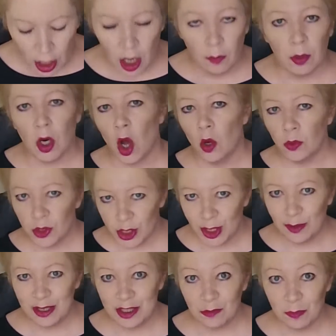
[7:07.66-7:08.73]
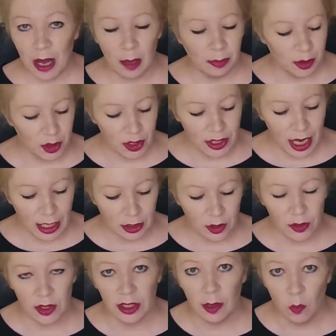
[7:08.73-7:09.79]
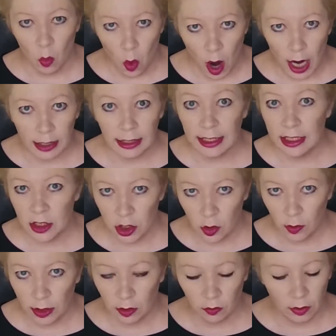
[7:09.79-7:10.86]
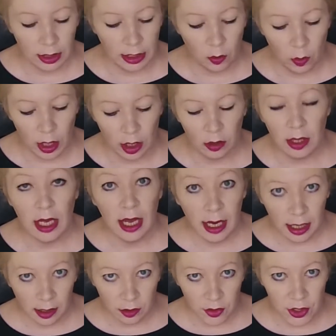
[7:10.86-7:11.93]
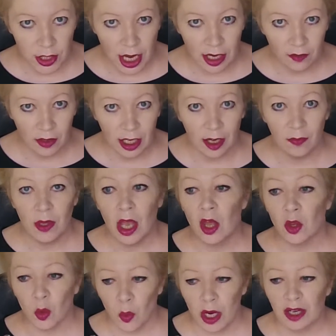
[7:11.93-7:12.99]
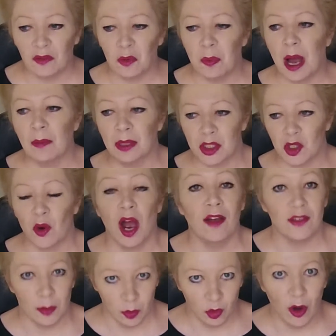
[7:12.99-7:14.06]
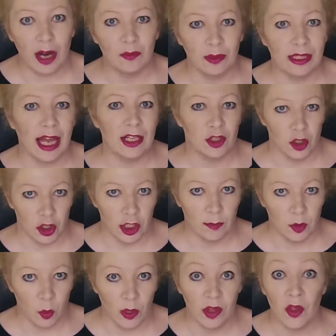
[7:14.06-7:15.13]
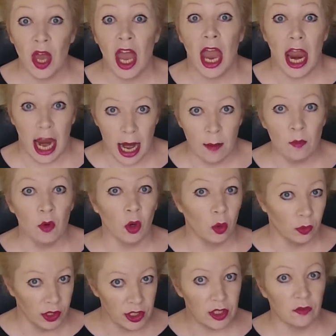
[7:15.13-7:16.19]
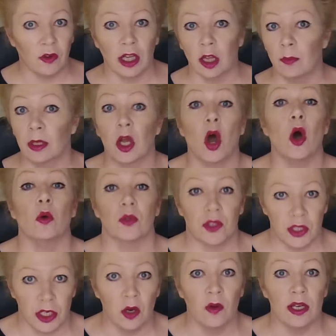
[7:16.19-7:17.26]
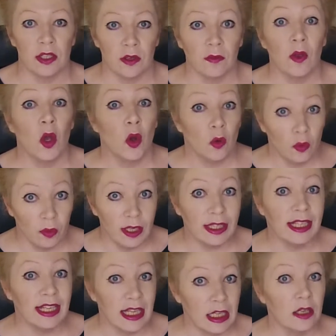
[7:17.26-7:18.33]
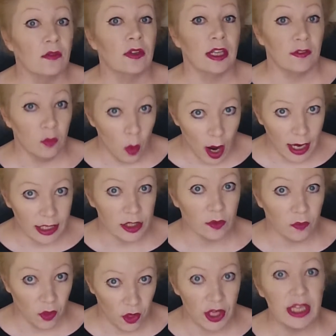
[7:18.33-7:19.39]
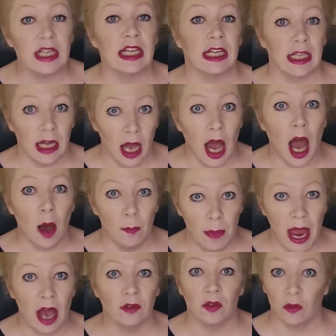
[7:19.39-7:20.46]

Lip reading: But a whole series of publishers are using them. Wiley is doing it really well. Elsevier, the wonderful publisher I have some great relationships with. Emerald is developing a whole series of really innovative ways of thinking about